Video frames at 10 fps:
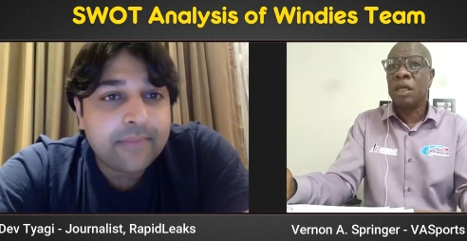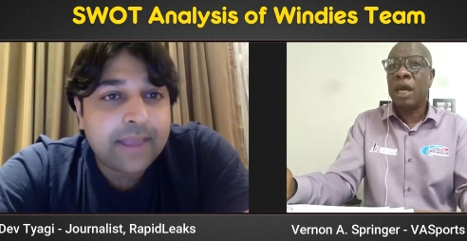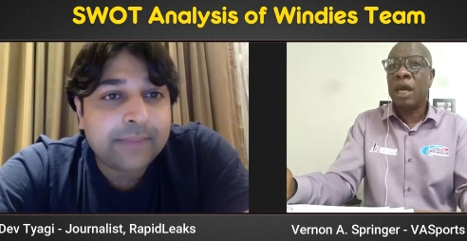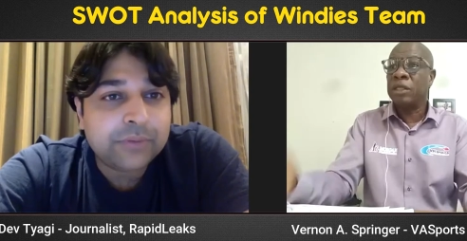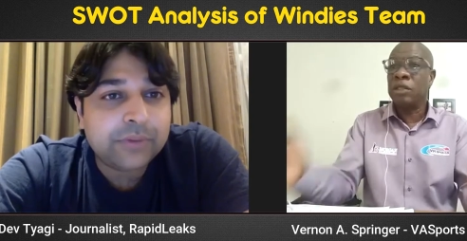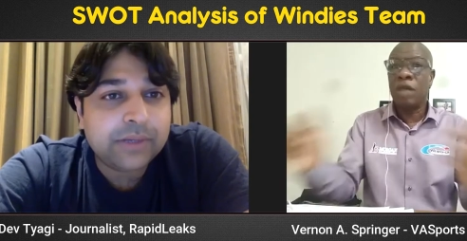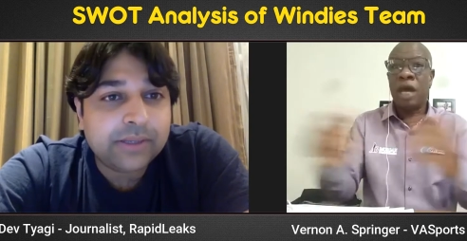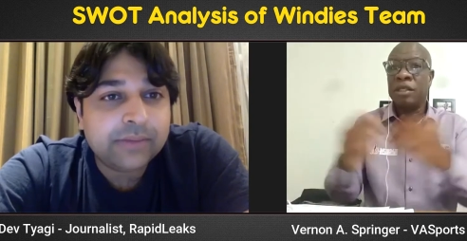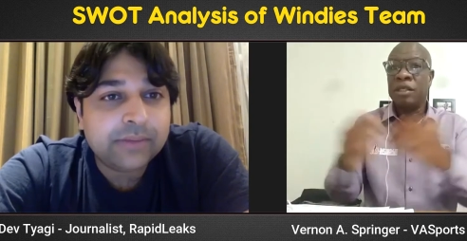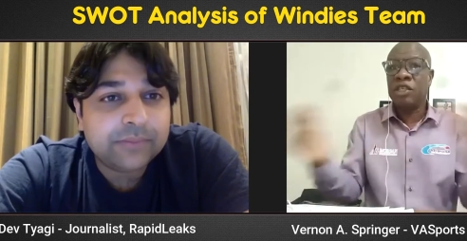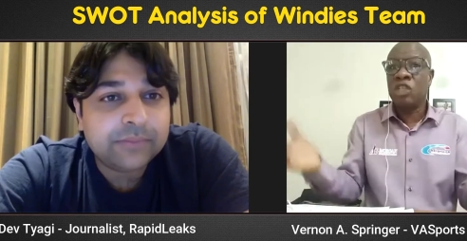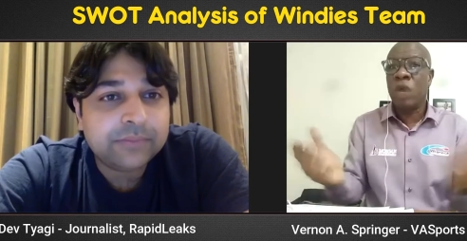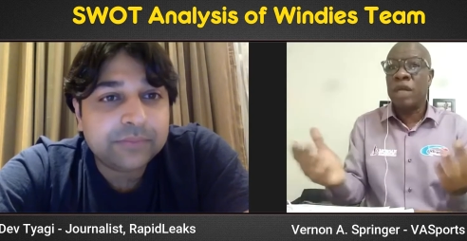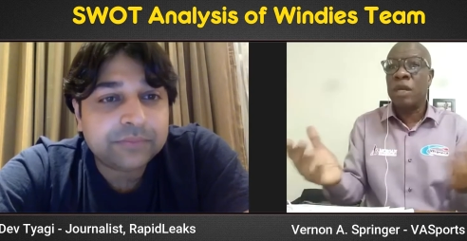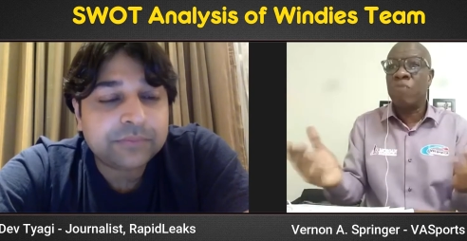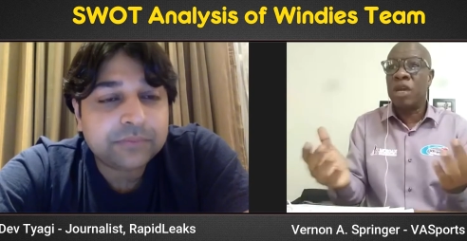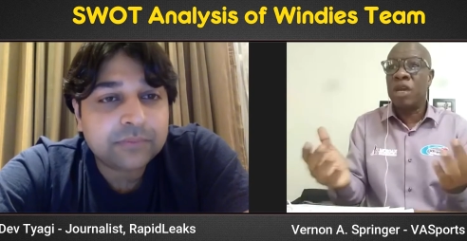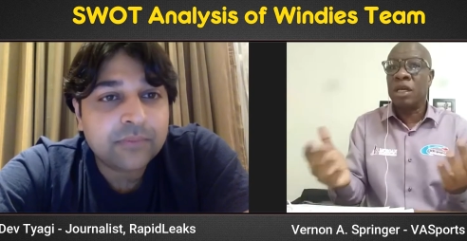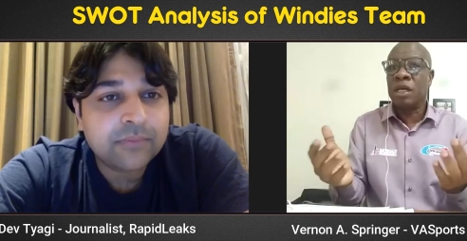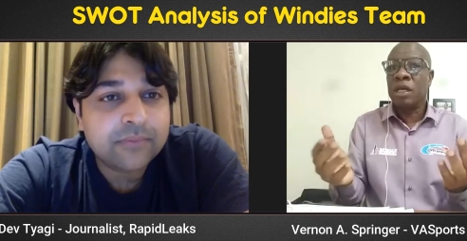Speaker 1: And this is what they
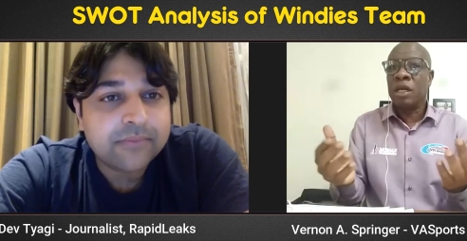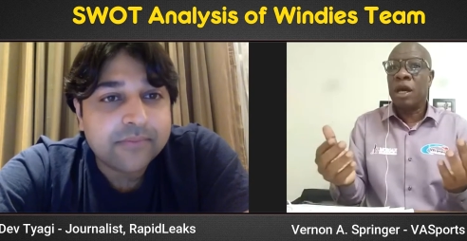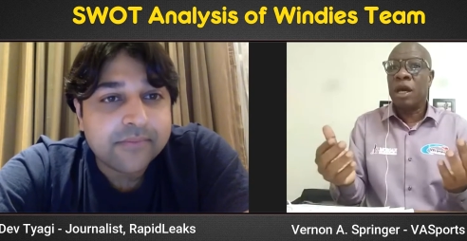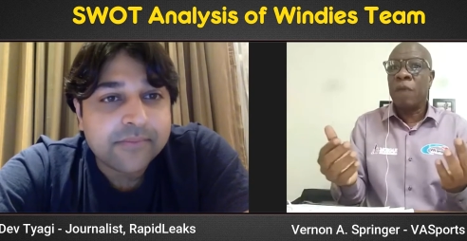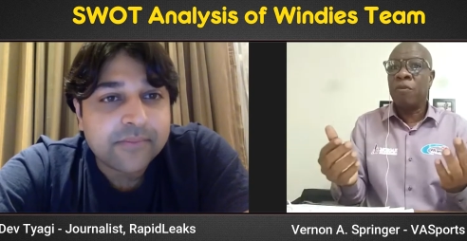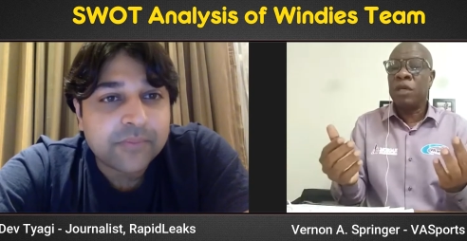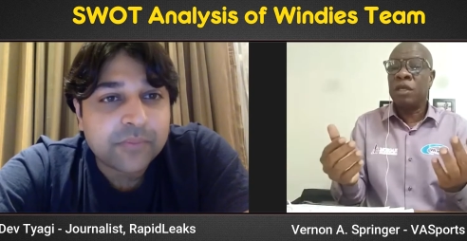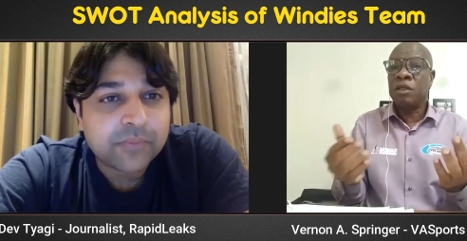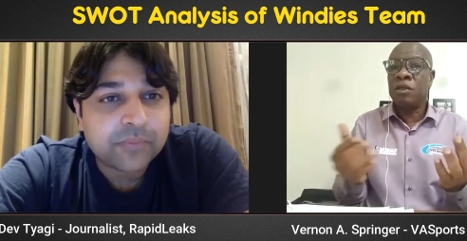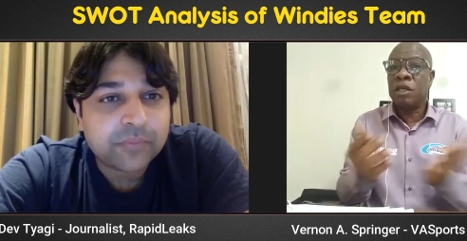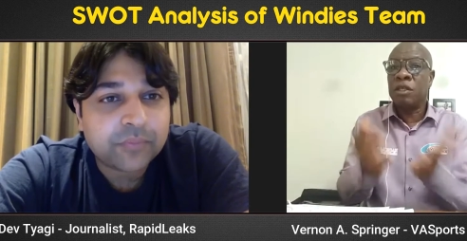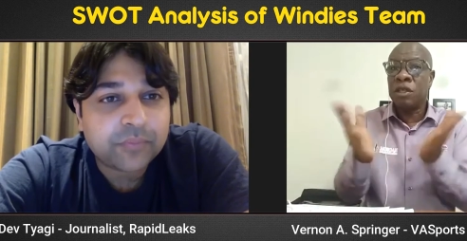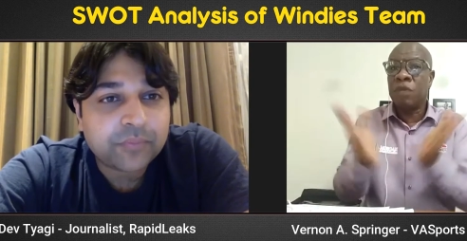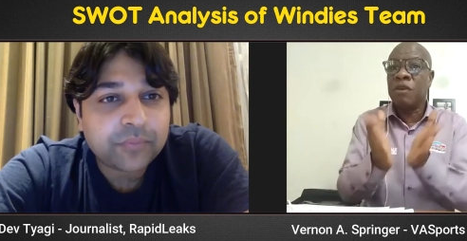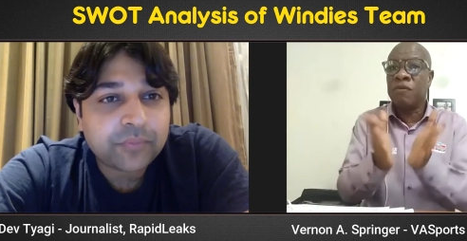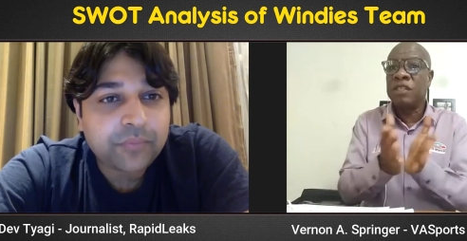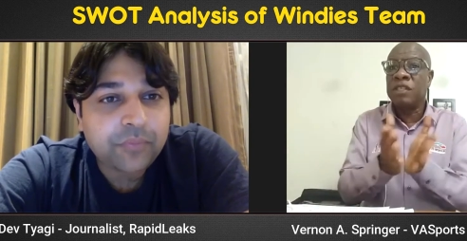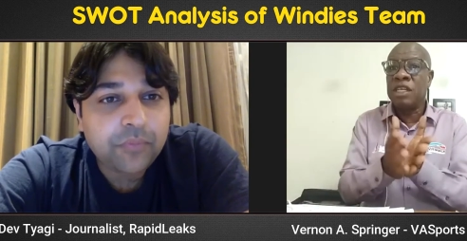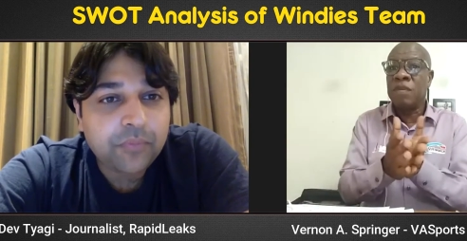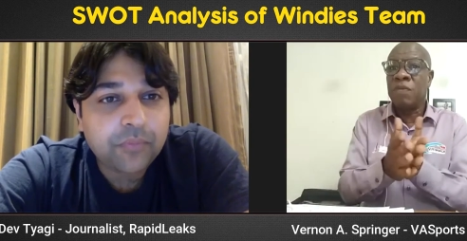bring in terms of the
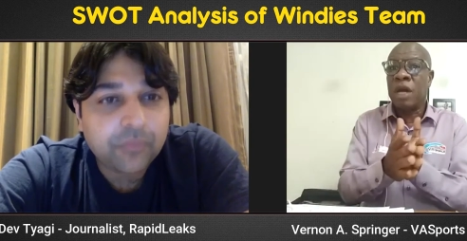team.